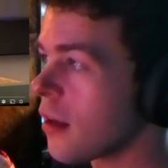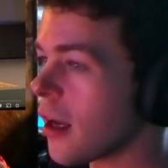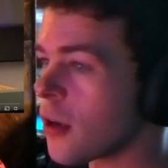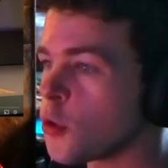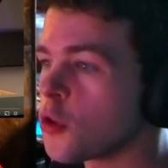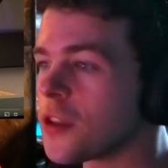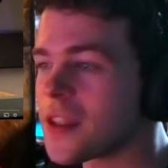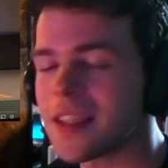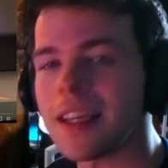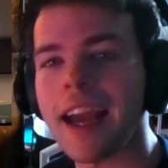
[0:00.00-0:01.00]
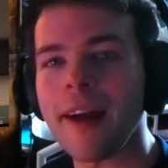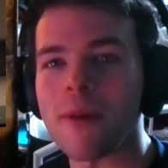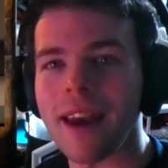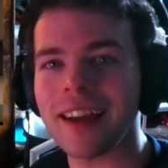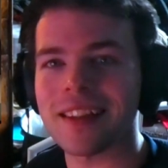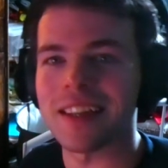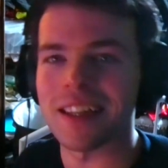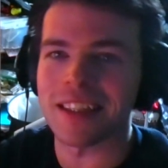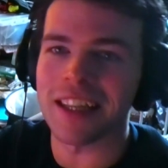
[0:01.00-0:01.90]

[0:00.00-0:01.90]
Now, you can see how relaxed he is.